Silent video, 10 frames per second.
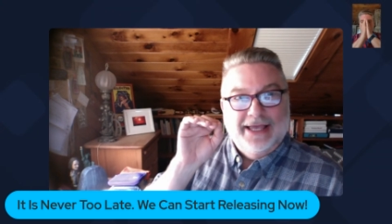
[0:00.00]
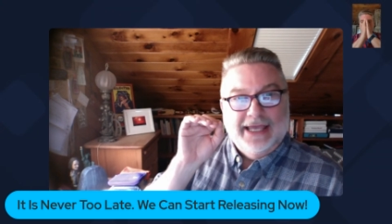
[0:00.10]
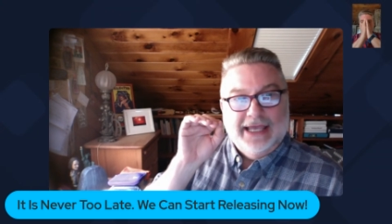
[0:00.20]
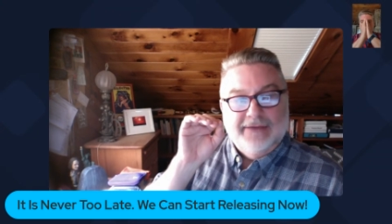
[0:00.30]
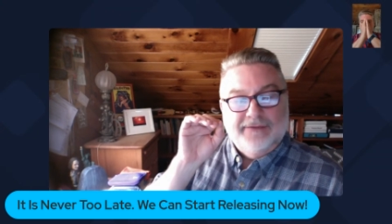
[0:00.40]

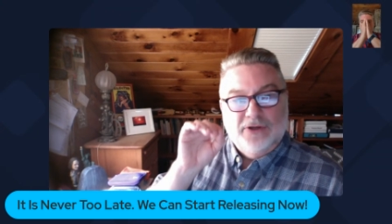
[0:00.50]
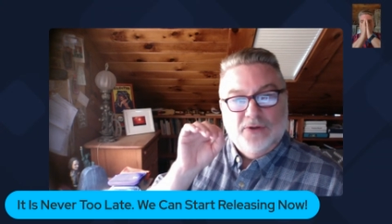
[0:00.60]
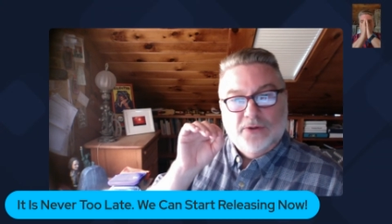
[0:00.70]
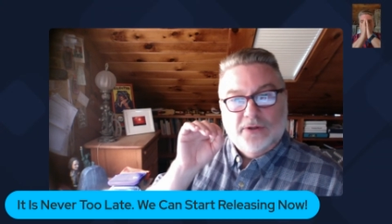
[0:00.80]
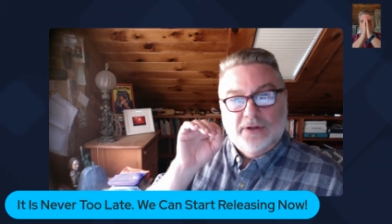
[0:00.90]
If
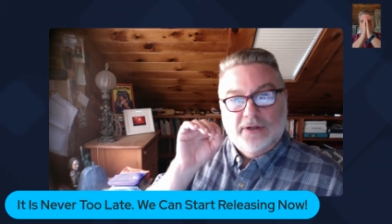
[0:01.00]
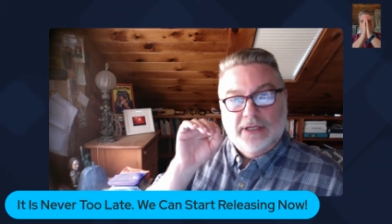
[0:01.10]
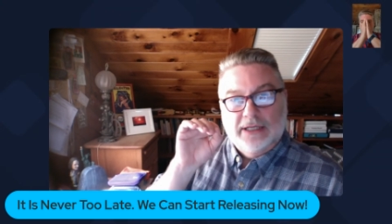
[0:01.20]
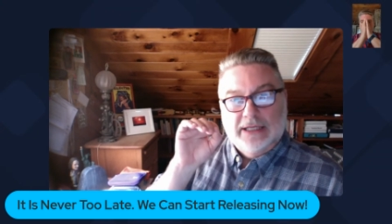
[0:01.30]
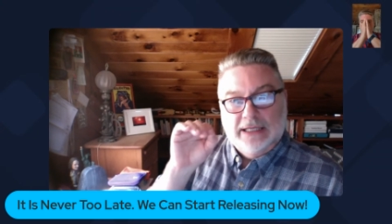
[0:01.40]
you are
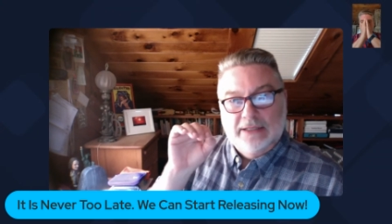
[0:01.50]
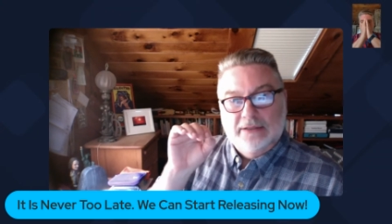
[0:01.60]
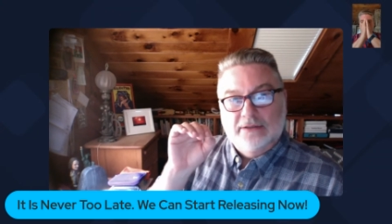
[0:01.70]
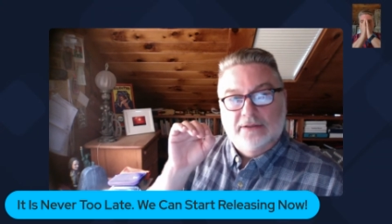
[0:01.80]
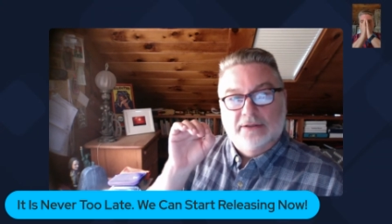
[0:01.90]

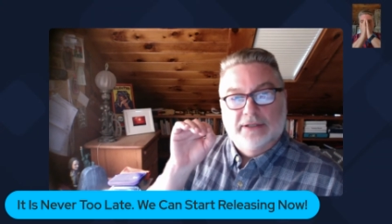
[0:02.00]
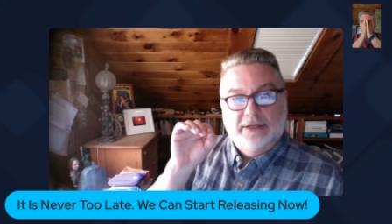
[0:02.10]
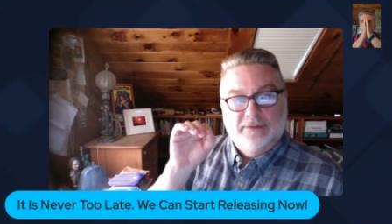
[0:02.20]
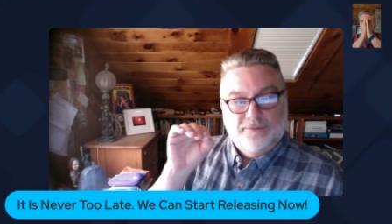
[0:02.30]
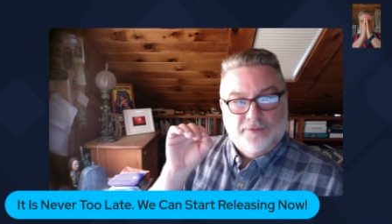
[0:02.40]
ill,
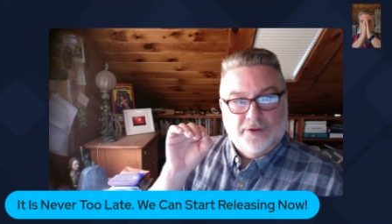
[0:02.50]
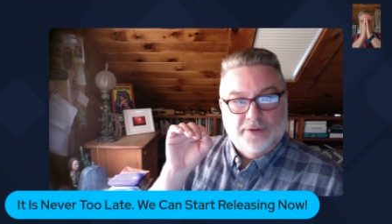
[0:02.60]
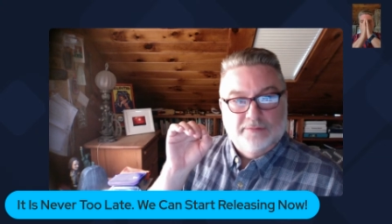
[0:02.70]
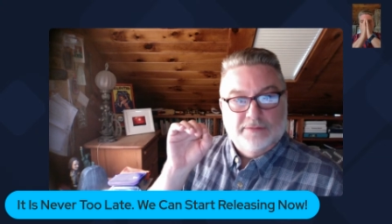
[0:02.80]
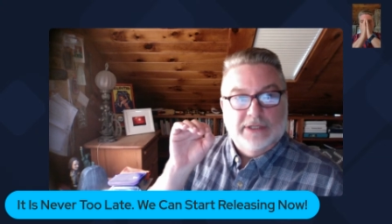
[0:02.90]

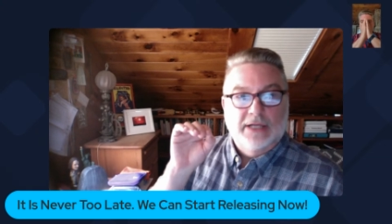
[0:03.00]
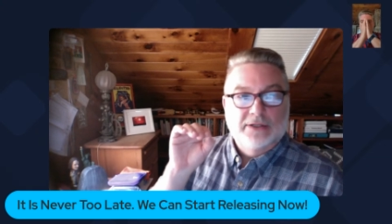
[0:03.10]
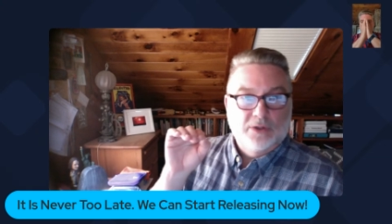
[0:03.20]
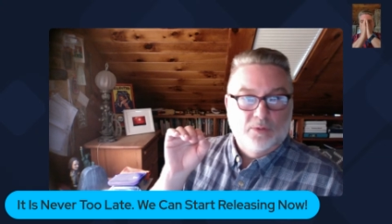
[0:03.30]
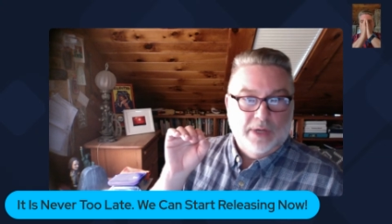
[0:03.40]
infirmed,
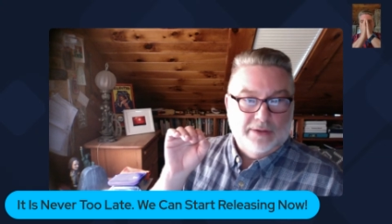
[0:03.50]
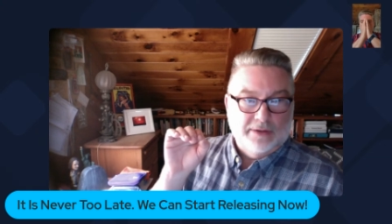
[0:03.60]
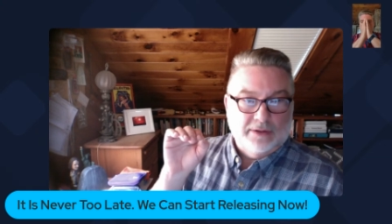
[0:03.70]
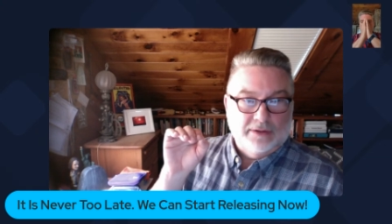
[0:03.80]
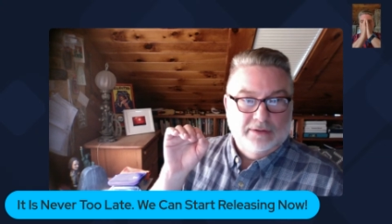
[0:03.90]
under the
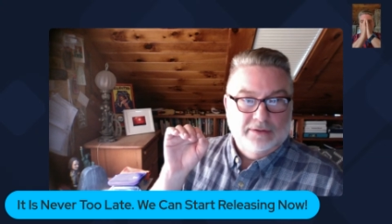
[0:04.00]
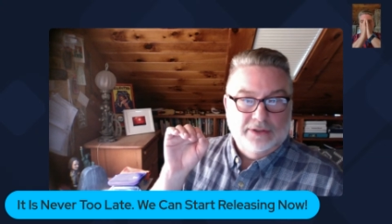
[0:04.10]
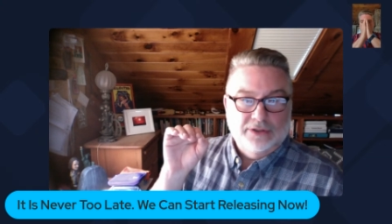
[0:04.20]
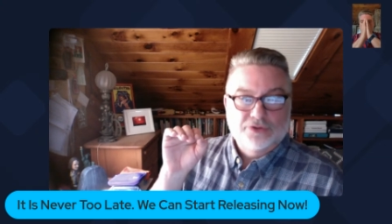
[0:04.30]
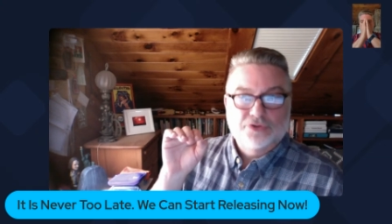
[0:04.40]
weather,
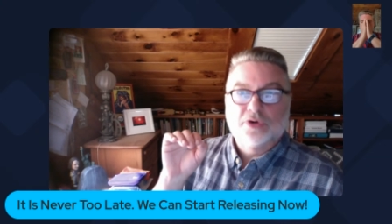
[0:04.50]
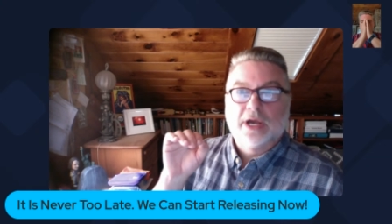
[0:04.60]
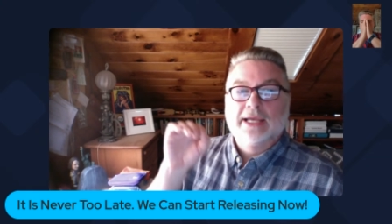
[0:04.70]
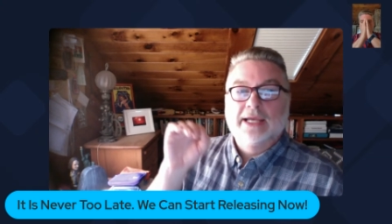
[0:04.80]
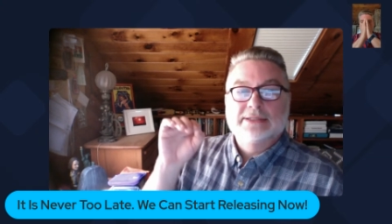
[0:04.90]
you're
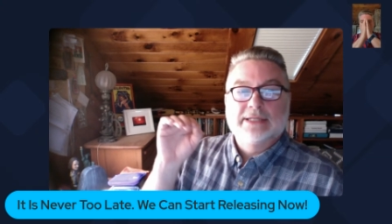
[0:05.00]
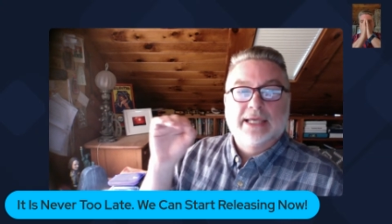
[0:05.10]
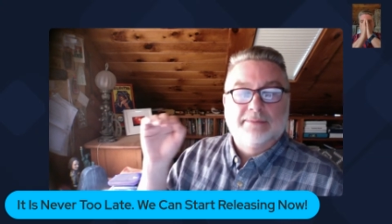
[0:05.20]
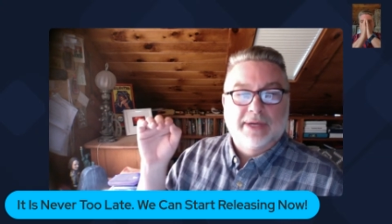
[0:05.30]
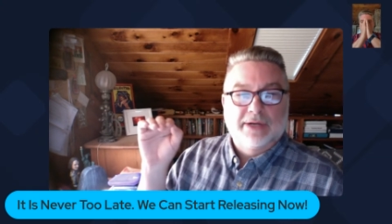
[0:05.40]
trying to
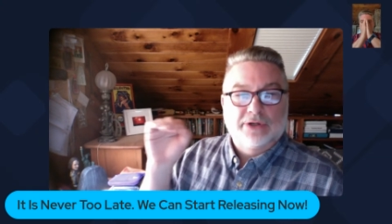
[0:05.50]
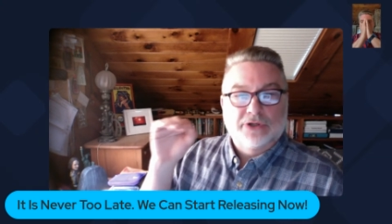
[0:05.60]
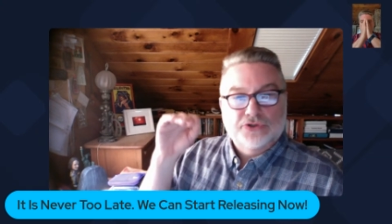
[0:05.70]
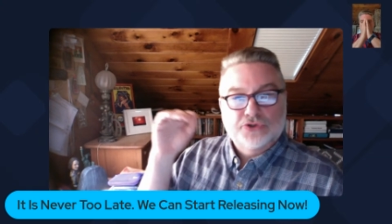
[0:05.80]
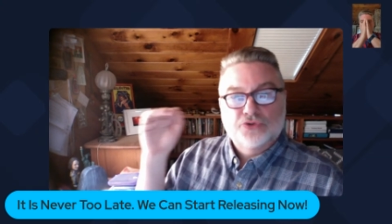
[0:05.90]
get better,
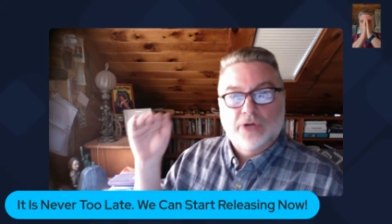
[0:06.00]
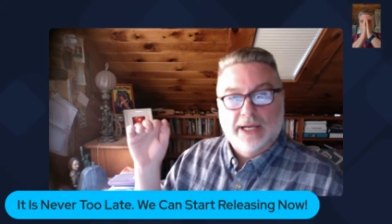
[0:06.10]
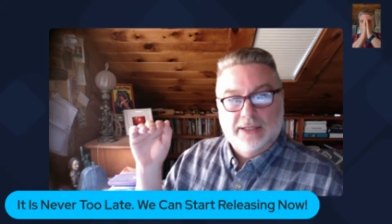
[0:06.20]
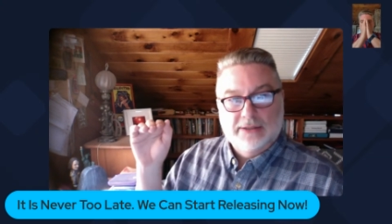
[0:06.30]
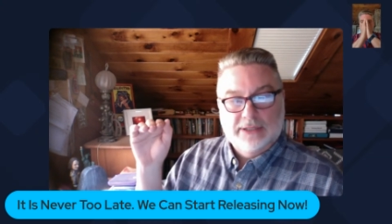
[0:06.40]
you're
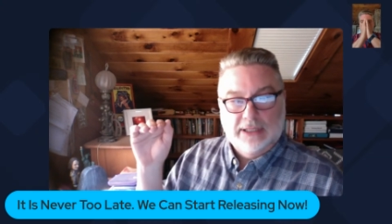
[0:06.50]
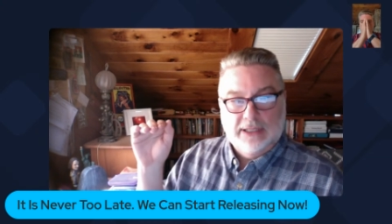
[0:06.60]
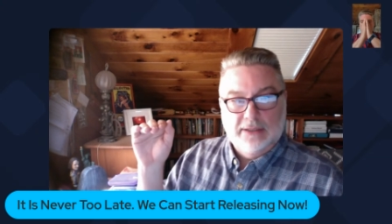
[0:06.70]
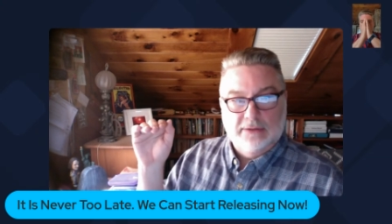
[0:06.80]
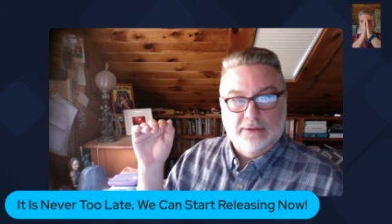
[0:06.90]
trying to
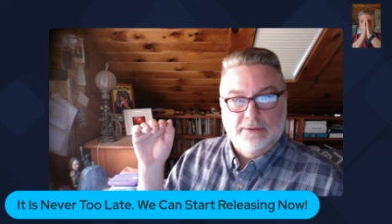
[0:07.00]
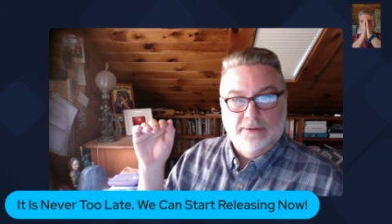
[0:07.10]
heal,